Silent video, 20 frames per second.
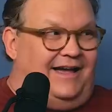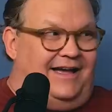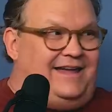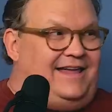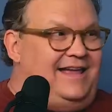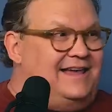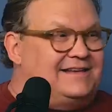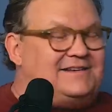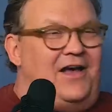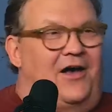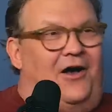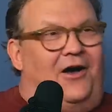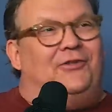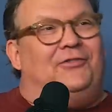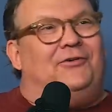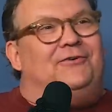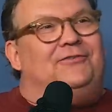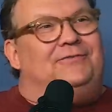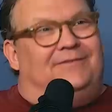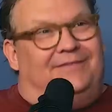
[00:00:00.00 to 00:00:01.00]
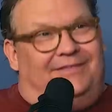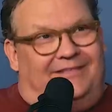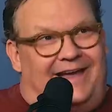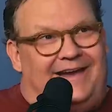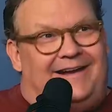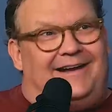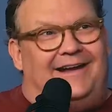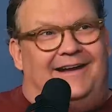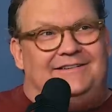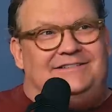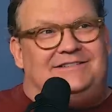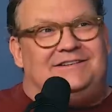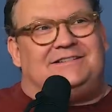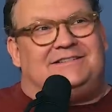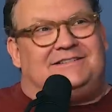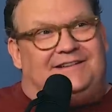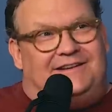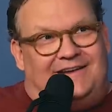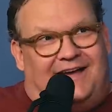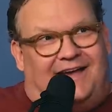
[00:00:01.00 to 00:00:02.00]
I guess. Although,
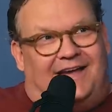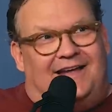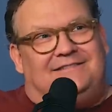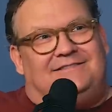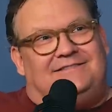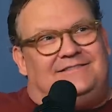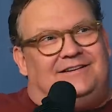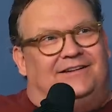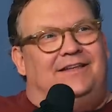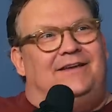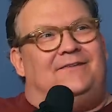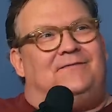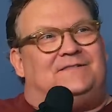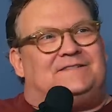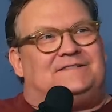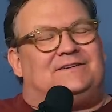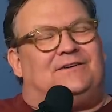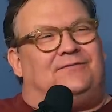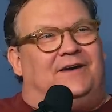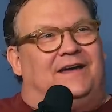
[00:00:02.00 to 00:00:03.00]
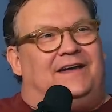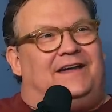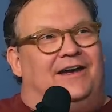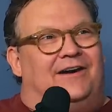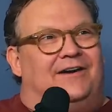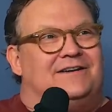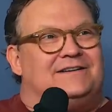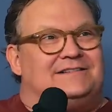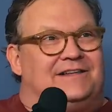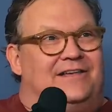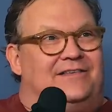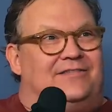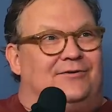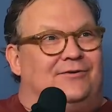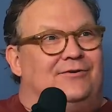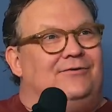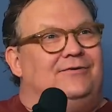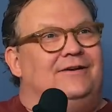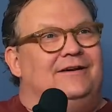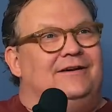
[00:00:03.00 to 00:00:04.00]
I lived so vicariously
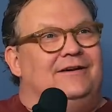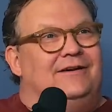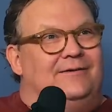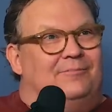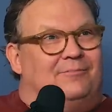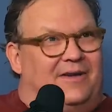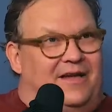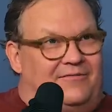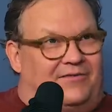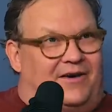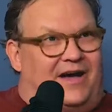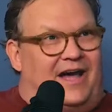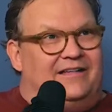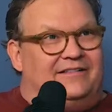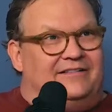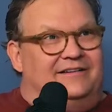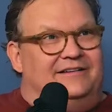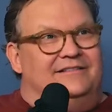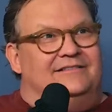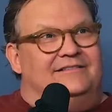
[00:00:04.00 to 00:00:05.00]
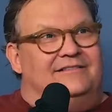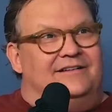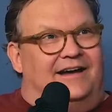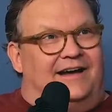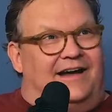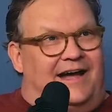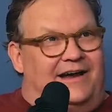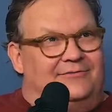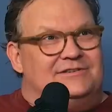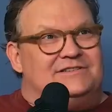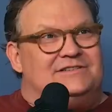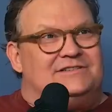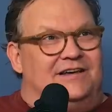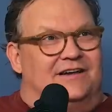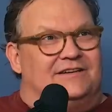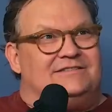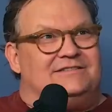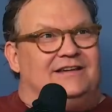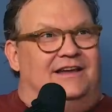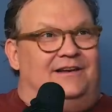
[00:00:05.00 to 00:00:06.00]
through my violent Irish
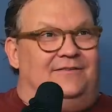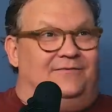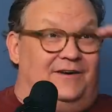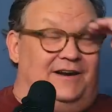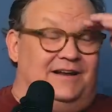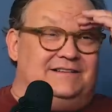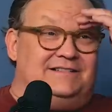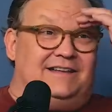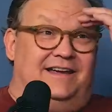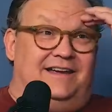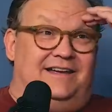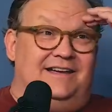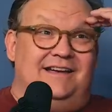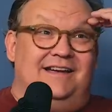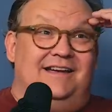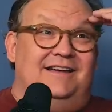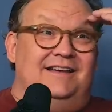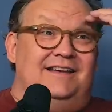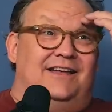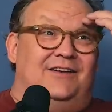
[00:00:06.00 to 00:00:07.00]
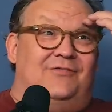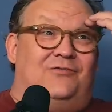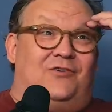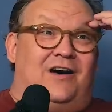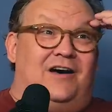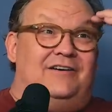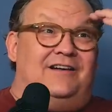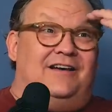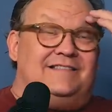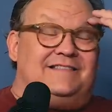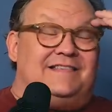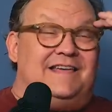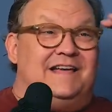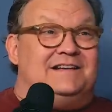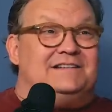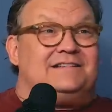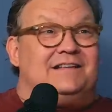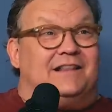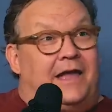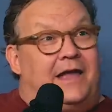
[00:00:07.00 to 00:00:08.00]
Southside friends, and found out
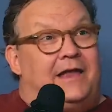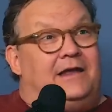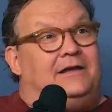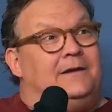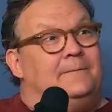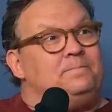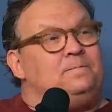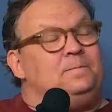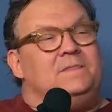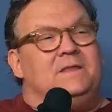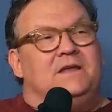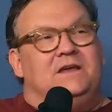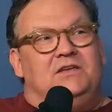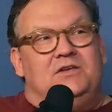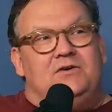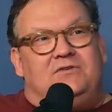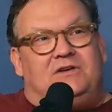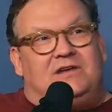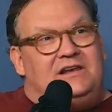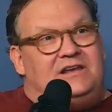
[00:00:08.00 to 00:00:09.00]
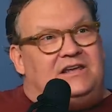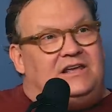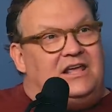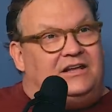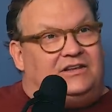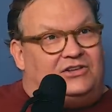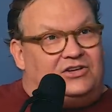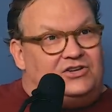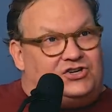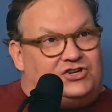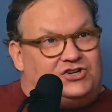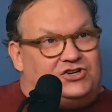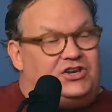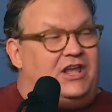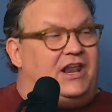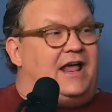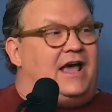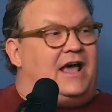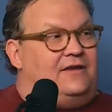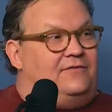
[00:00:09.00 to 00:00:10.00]
things like, you can kick the
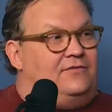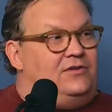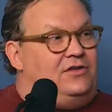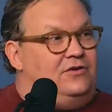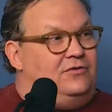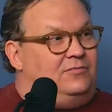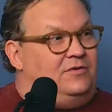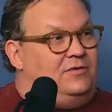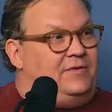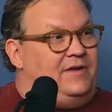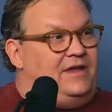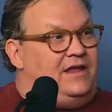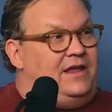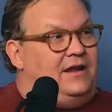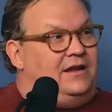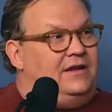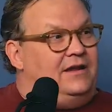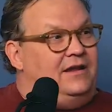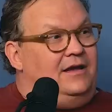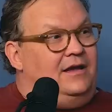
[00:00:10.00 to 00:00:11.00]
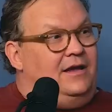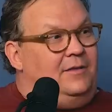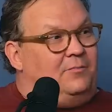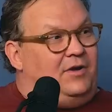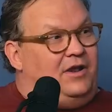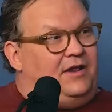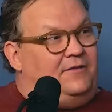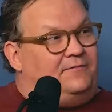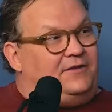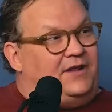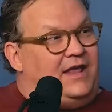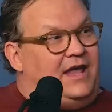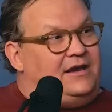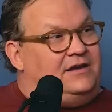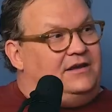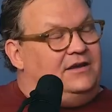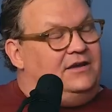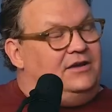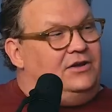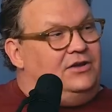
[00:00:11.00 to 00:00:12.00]
shit out of a human being, but if,
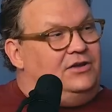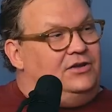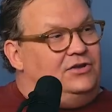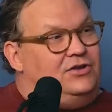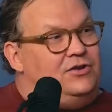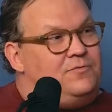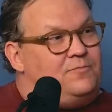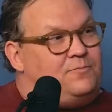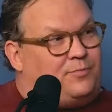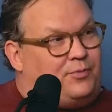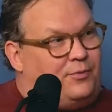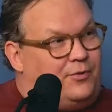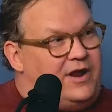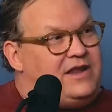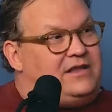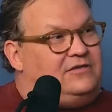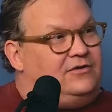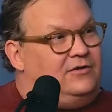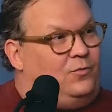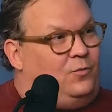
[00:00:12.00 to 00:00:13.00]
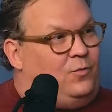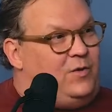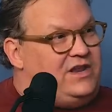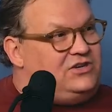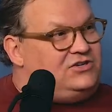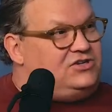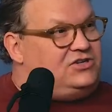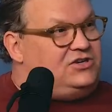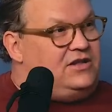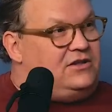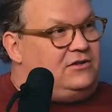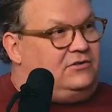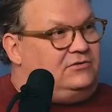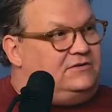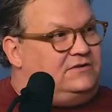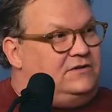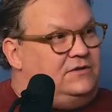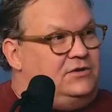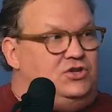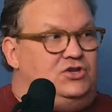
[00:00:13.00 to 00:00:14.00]
you break their
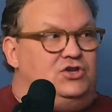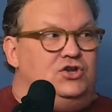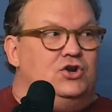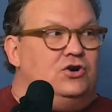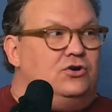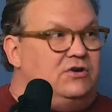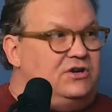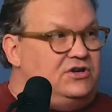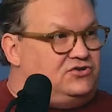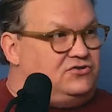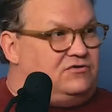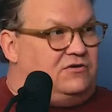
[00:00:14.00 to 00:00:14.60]
windshield, oof, you're in